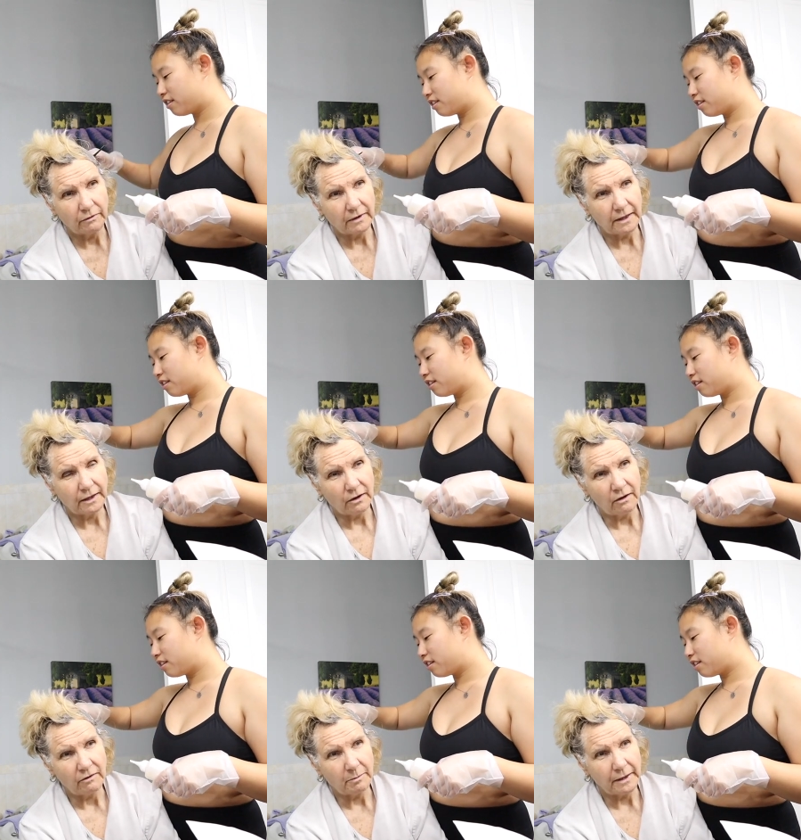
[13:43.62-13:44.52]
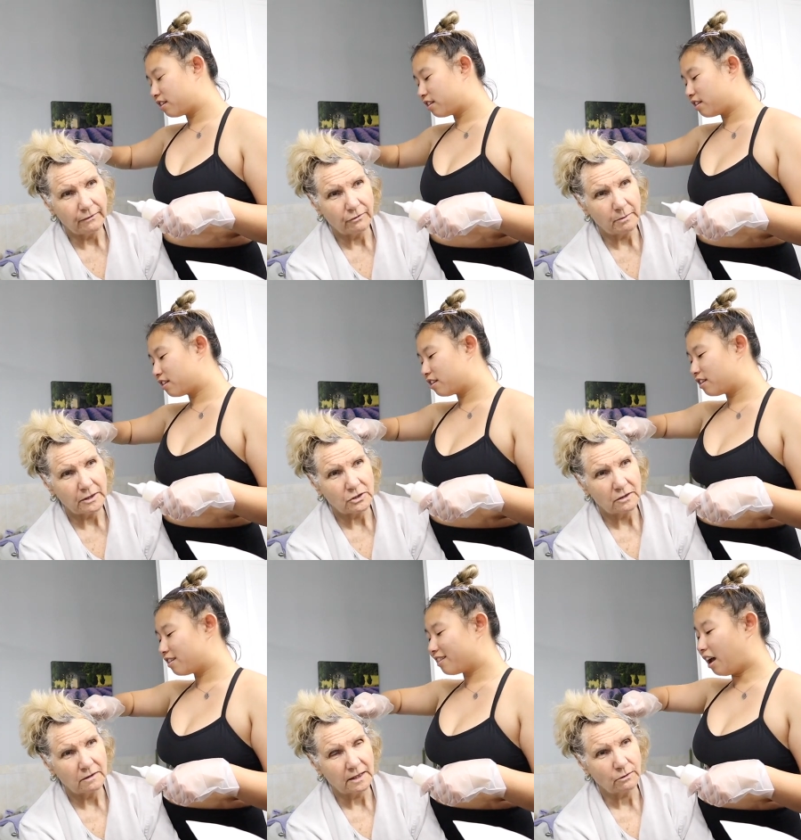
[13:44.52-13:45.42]
Speaker 1: where I find out all of my
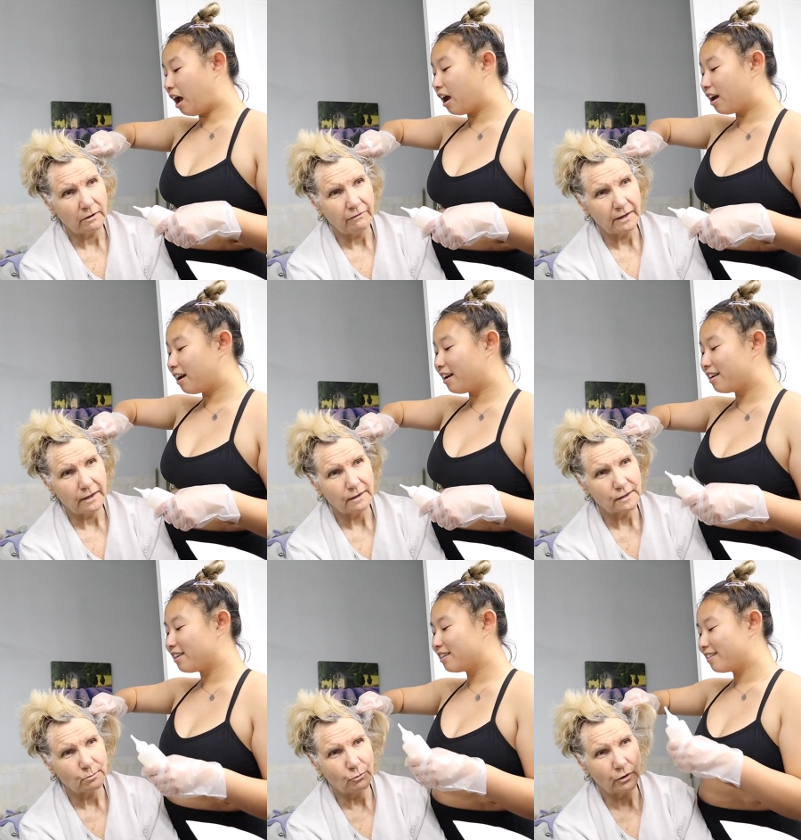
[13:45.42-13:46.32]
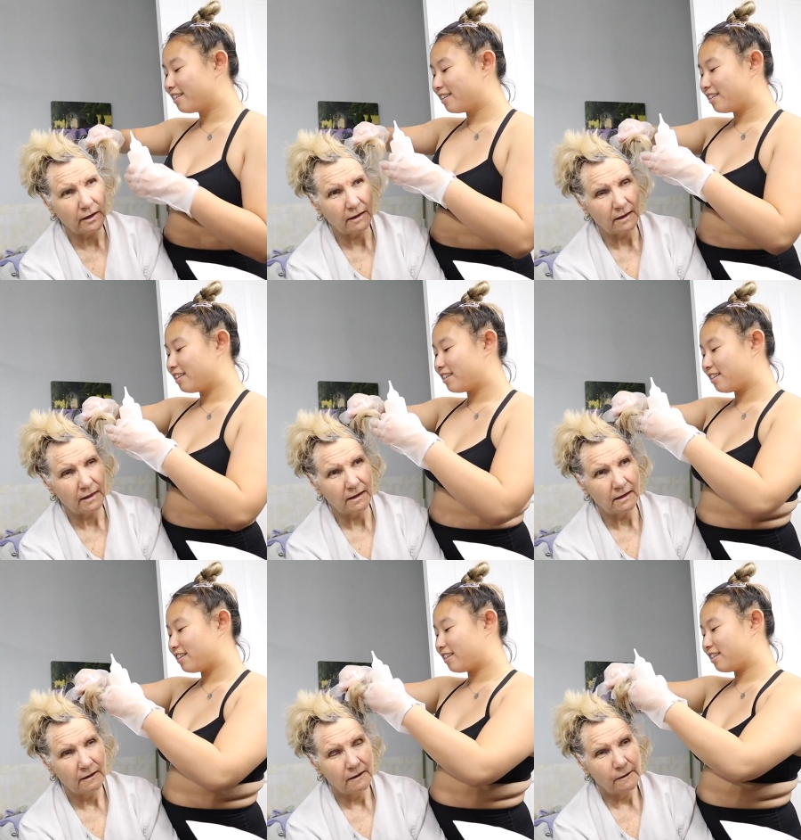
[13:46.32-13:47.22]
information. That's where I found out this morning that
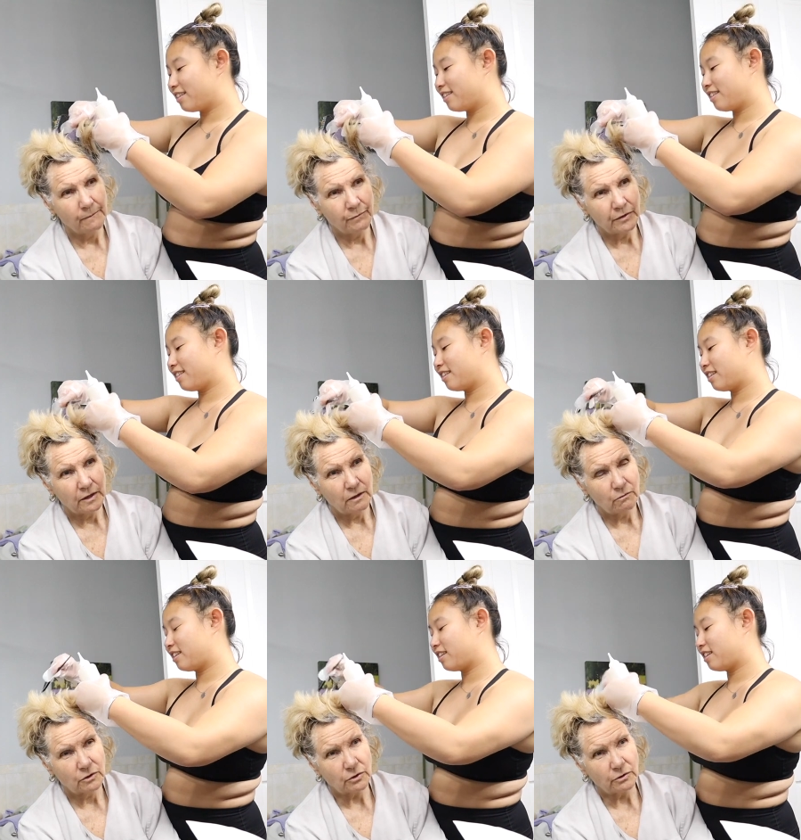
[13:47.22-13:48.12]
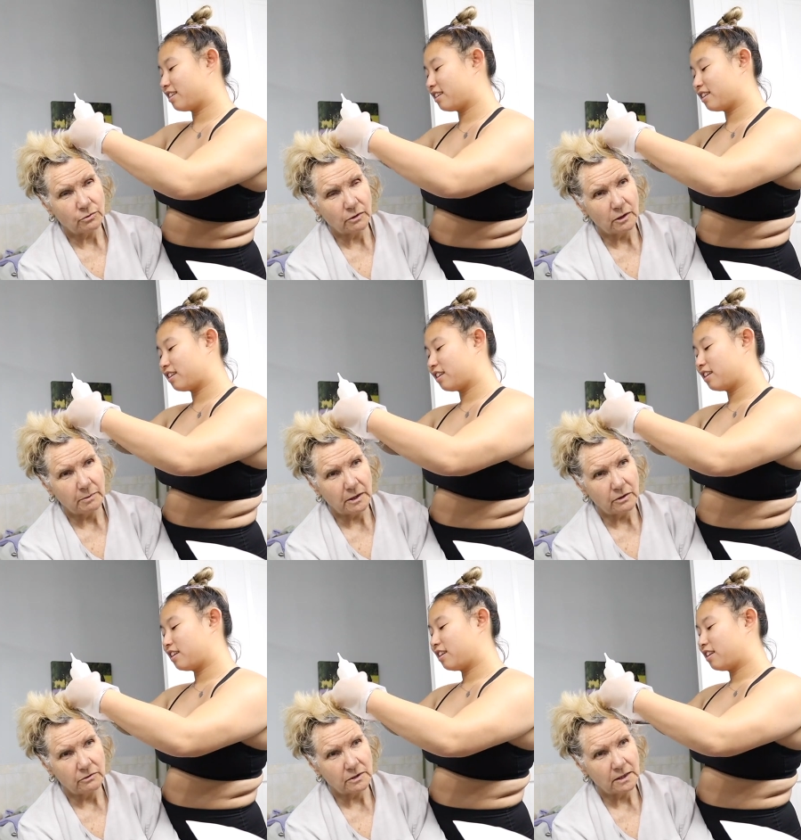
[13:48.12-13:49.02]
the resorts were going to be
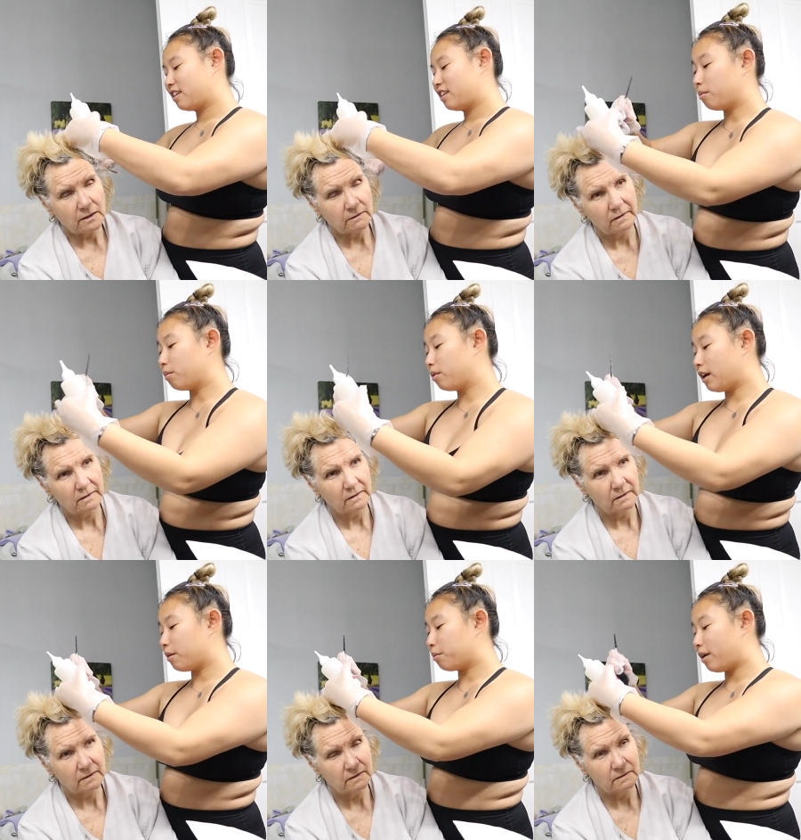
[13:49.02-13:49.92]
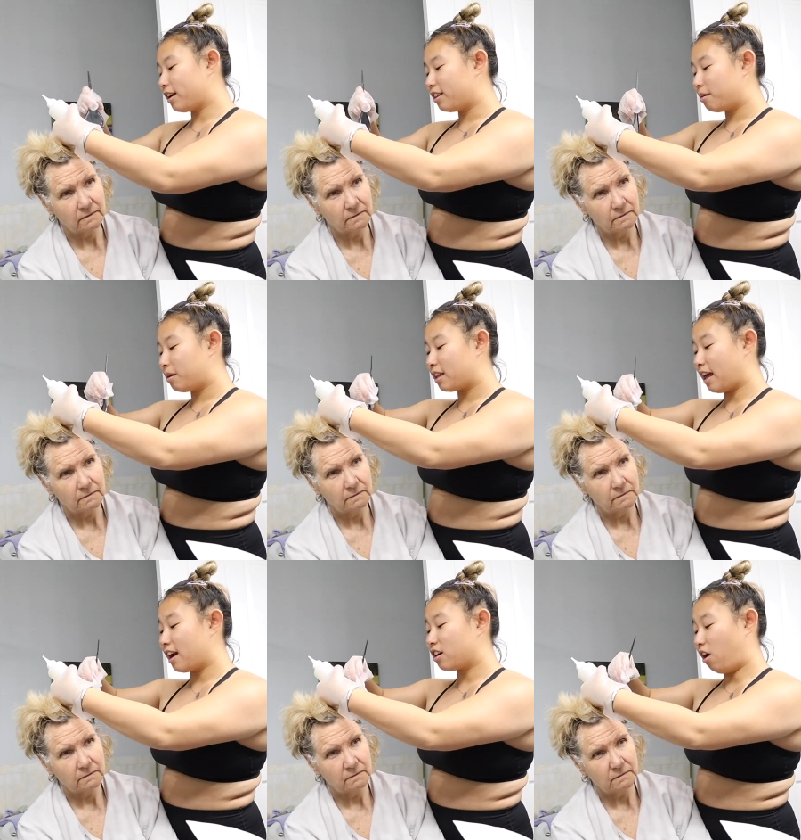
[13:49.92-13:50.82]
closing.
Speaker 2: Now, why did they make
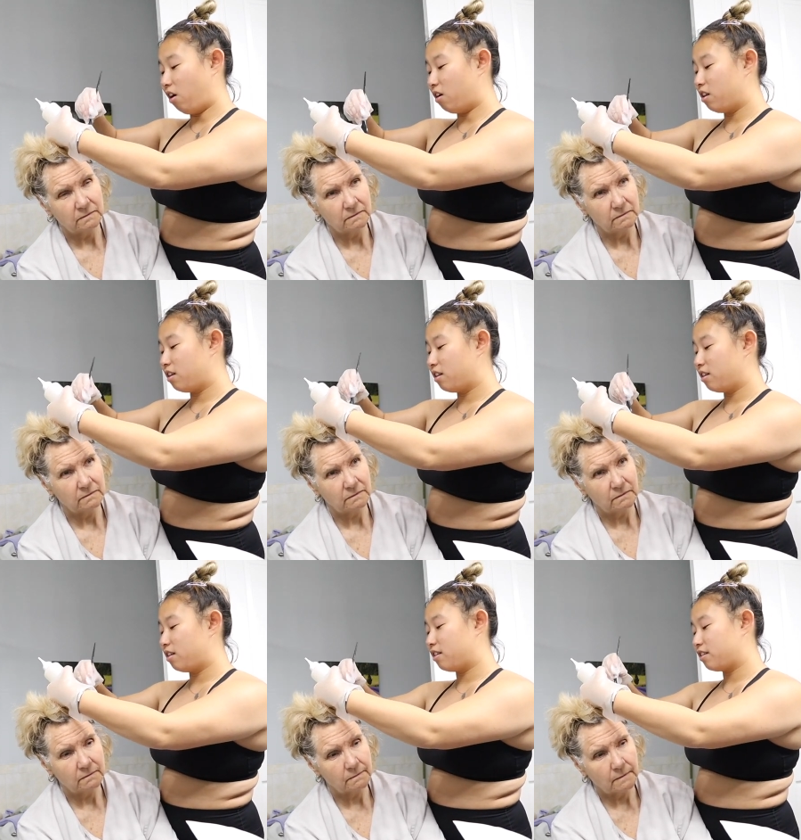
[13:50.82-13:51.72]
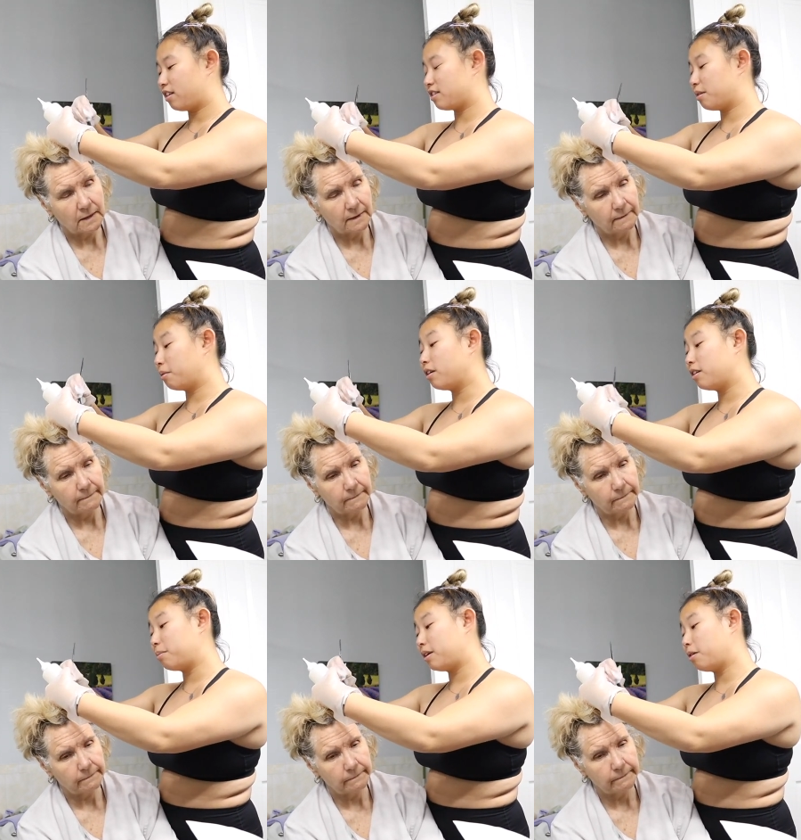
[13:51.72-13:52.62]
that call? Because they were going
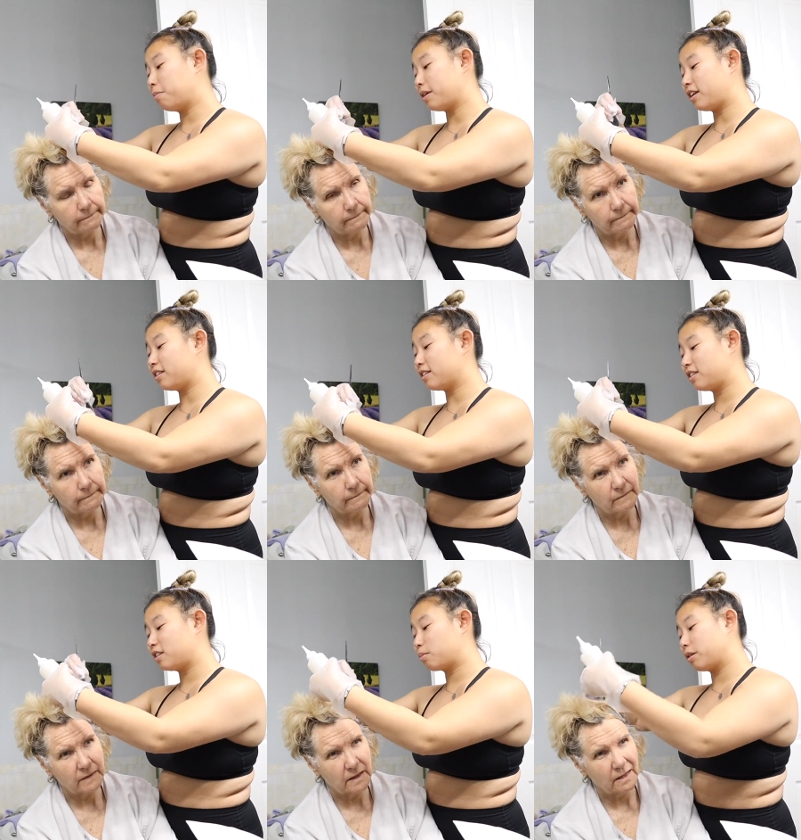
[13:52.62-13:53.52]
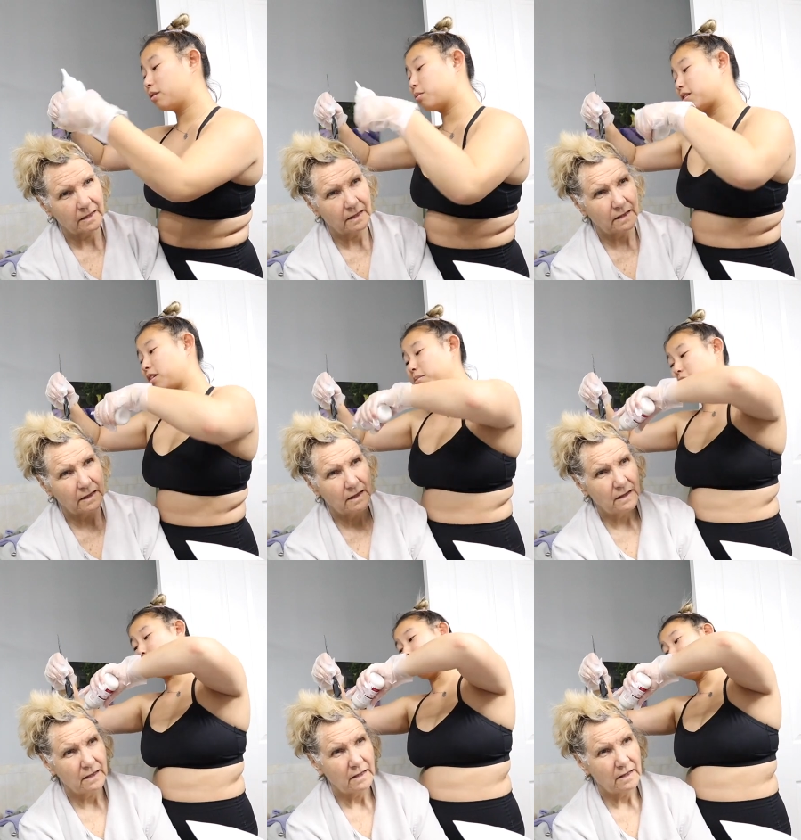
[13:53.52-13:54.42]
to be open, and Disney Springs was going to
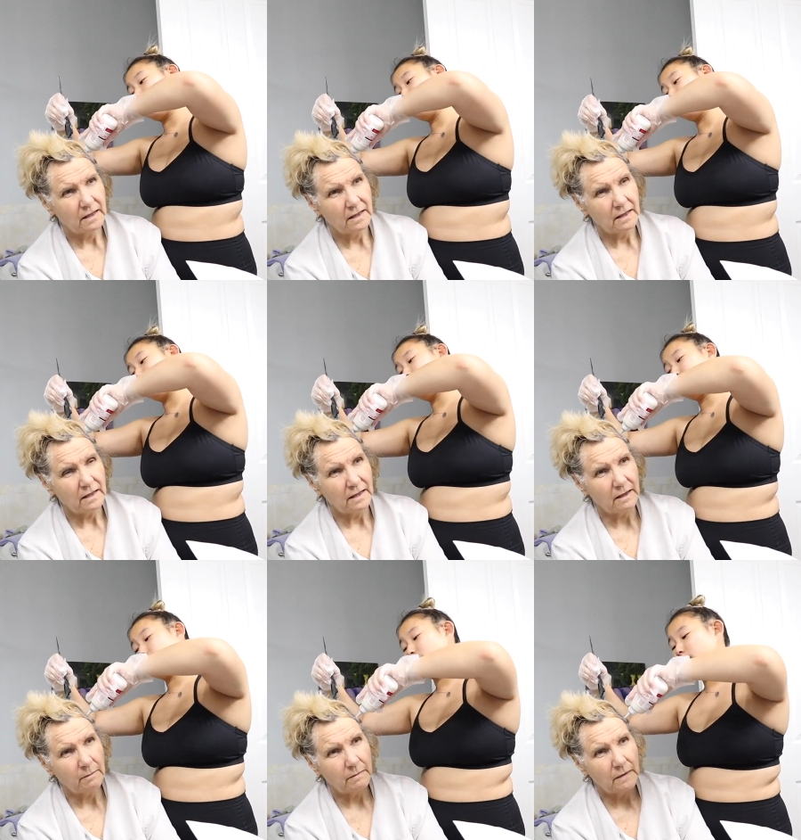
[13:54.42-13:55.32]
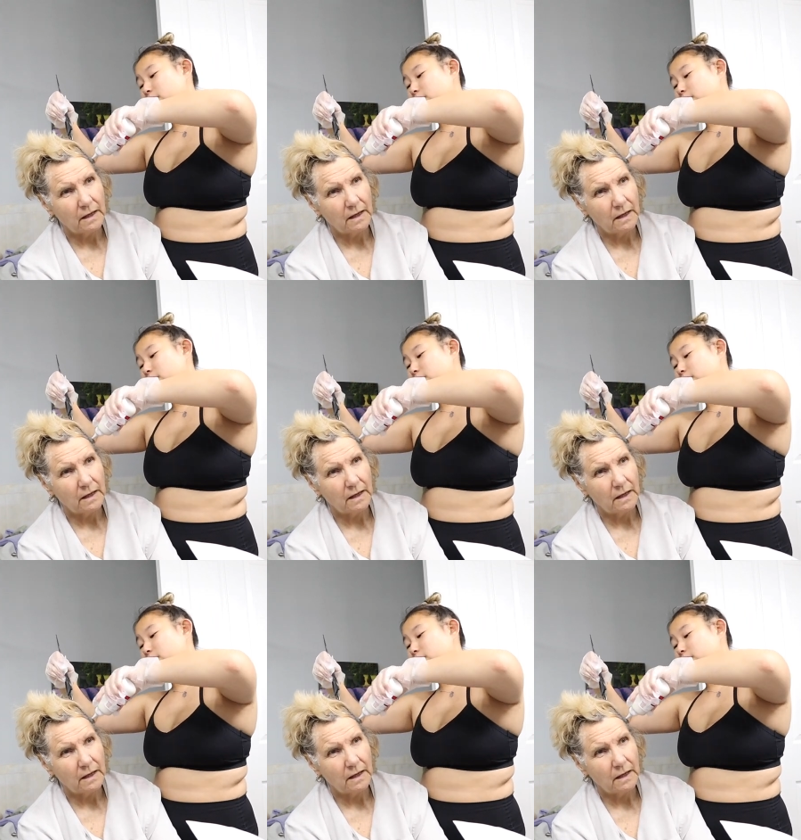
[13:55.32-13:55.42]
be open too. Yeah,